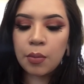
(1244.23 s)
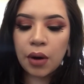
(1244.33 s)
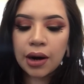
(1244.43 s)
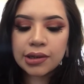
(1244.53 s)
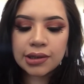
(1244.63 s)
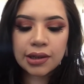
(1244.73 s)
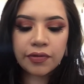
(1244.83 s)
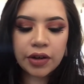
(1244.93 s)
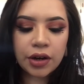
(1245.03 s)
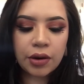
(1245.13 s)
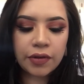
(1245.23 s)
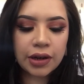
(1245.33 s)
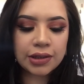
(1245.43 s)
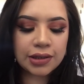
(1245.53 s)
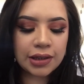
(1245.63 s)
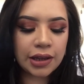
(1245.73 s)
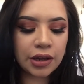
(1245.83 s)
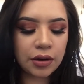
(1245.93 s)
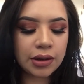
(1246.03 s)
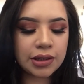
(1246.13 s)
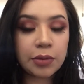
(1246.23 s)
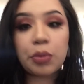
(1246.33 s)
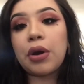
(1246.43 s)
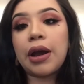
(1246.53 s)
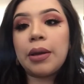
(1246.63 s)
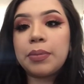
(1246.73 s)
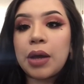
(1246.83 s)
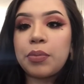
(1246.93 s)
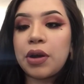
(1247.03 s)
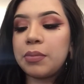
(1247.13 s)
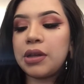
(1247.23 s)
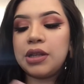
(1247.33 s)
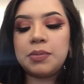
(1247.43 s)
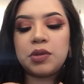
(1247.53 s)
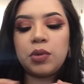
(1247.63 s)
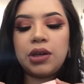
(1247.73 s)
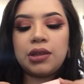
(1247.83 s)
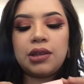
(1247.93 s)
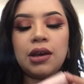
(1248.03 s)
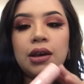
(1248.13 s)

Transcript: Prior to the video, I forgot to say, you know, I prepped my lips with